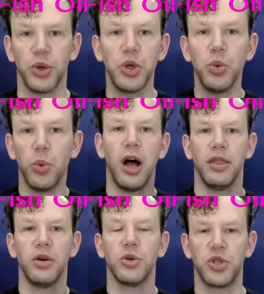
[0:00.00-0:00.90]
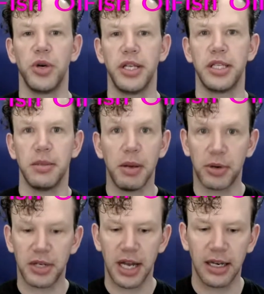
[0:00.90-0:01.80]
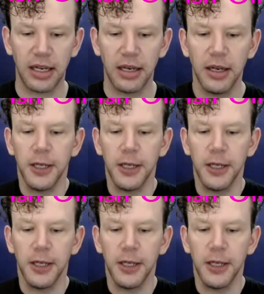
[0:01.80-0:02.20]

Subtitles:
You want those joints to be protected.